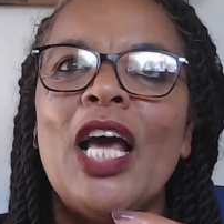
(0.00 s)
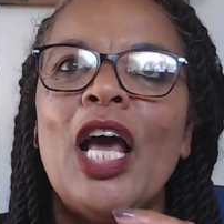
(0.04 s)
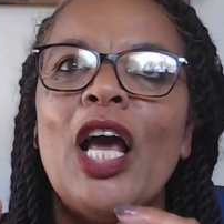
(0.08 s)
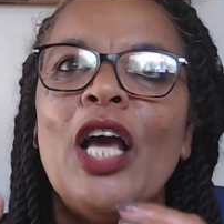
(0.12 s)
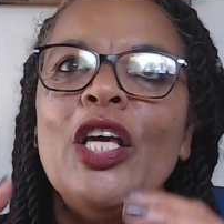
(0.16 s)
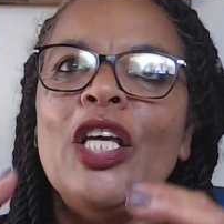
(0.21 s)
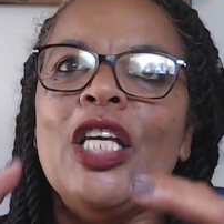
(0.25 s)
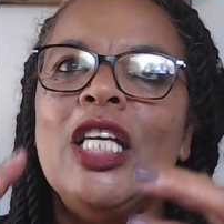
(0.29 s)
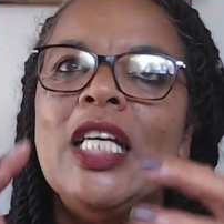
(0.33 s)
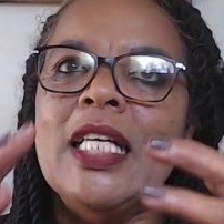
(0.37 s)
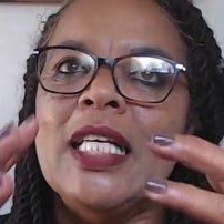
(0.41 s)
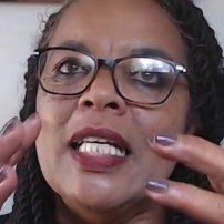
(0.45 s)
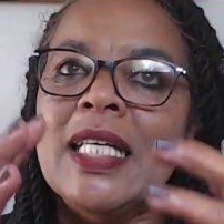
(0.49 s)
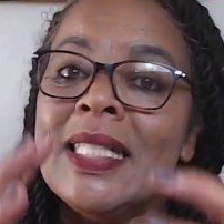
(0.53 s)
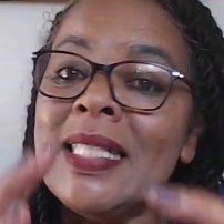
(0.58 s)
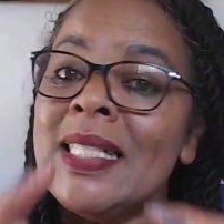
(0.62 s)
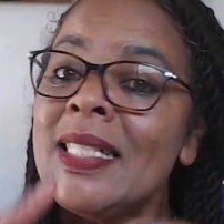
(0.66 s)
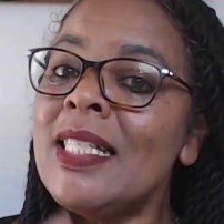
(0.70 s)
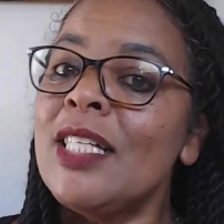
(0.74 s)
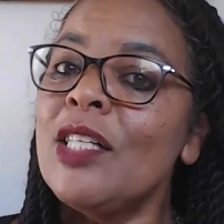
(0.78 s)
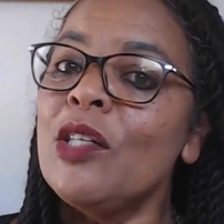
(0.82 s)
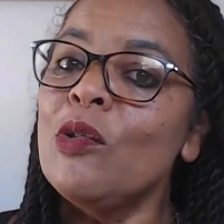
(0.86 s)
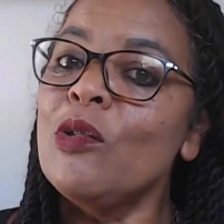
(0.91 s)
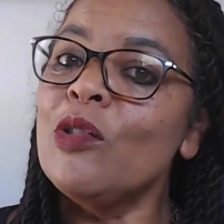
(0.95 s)
yes,
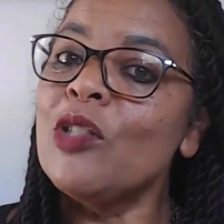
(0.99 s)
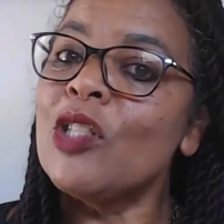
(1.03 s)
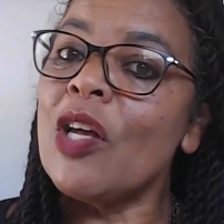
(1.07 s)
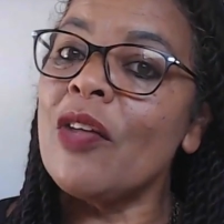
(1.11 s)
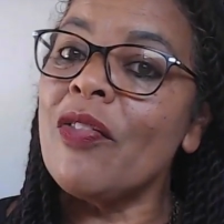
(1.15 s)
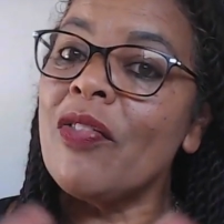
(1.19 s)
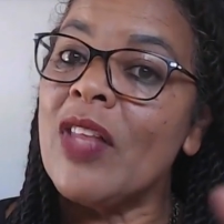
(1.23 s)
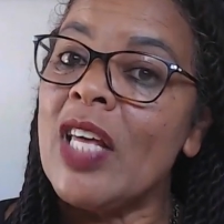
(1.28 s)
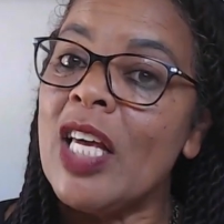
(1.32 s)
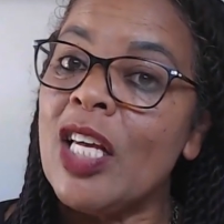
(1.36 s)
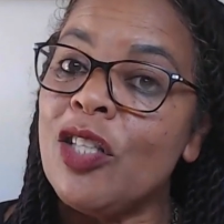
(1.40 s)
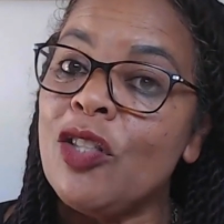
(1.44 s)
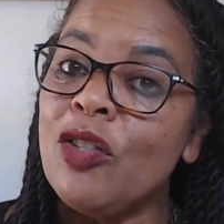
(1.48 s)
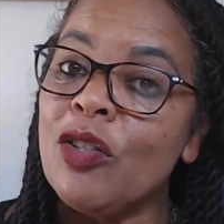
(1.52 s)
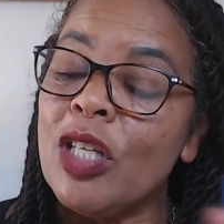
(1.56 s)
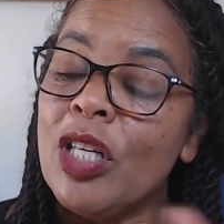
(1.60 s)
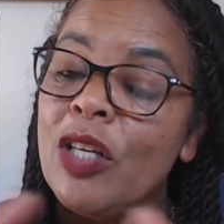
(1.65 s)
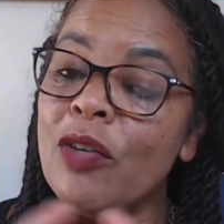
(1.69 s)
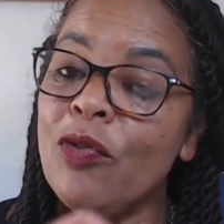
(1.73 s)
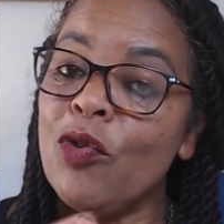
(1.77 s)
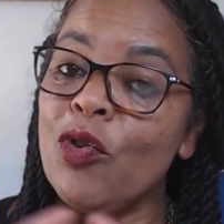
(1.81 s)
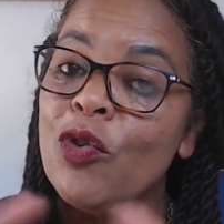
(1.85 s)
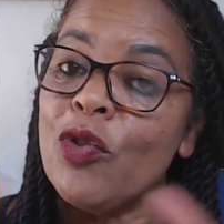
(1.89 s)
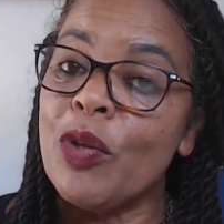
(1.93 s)
the rules are there to
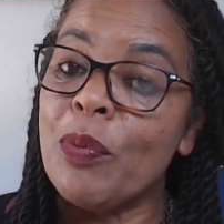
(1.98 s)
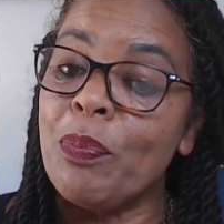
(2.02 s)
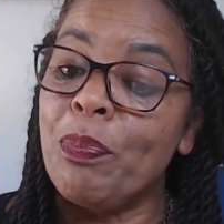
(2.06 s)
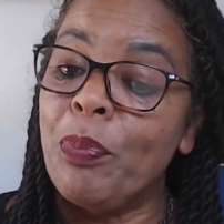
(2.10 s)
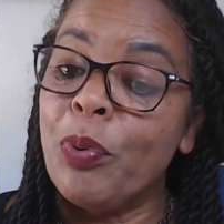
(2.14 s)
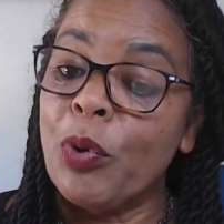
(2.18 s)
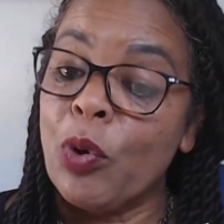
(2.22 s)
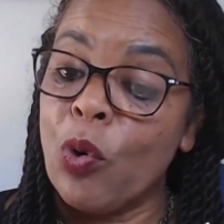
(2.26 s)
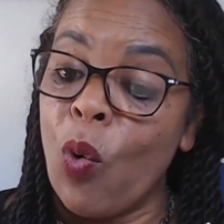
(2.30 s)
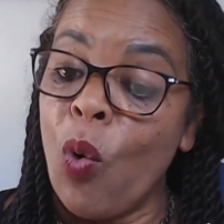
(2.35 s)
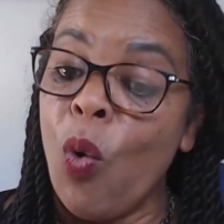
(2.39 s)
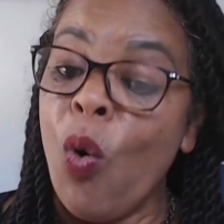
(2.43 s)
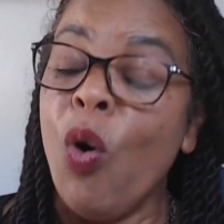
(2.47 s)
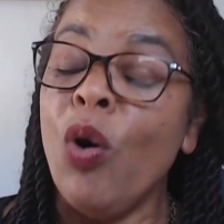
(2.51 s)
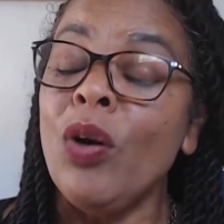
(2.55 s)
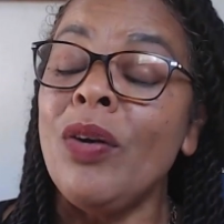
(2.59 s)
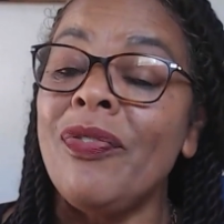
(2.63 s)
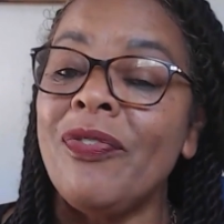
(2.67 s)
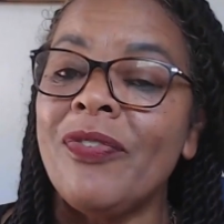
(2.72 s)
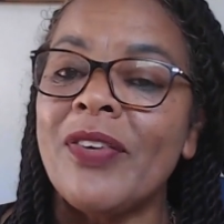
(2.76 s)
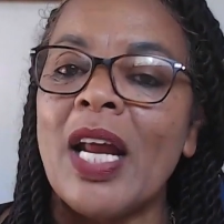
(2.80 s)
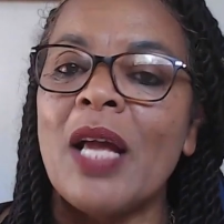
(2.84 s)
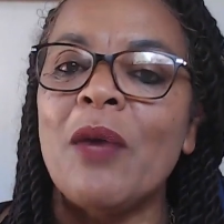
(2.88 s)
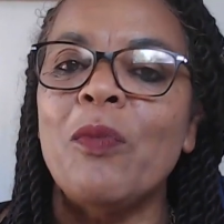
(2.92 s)
give you the broad
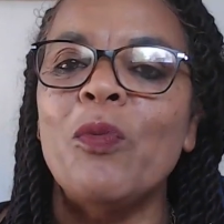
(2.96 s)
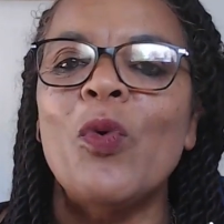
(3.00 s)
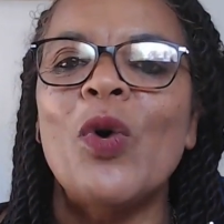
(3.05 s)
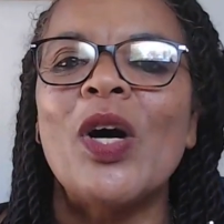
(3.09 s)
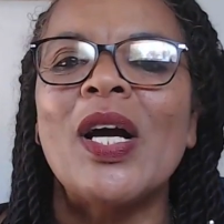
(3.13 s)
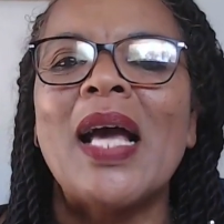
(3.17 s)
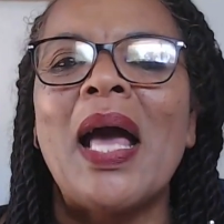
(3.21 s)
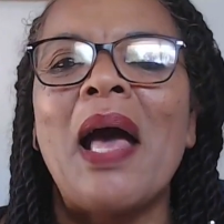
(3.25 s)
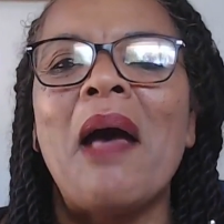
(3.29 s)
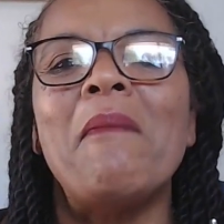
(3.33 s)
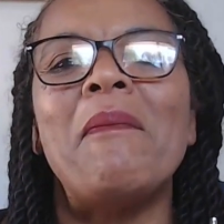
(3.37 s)
framework,